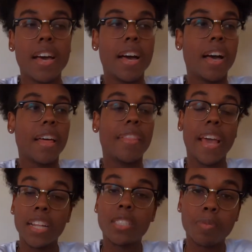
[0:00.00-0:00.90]

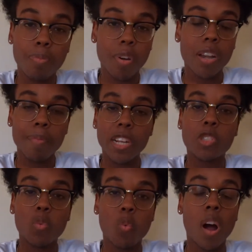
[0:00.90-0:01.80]
that's pretty
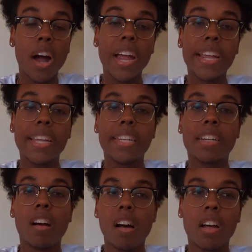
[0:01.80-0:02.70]
much why it
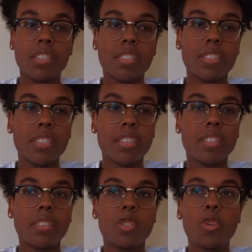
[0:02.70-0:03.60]
costs
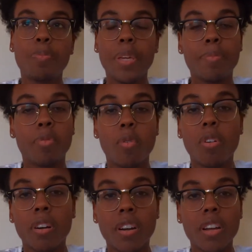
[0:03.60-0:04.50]
to be
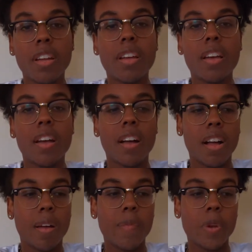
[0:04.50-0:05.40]
poor.
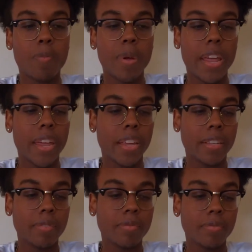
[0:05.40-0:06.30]
You're paying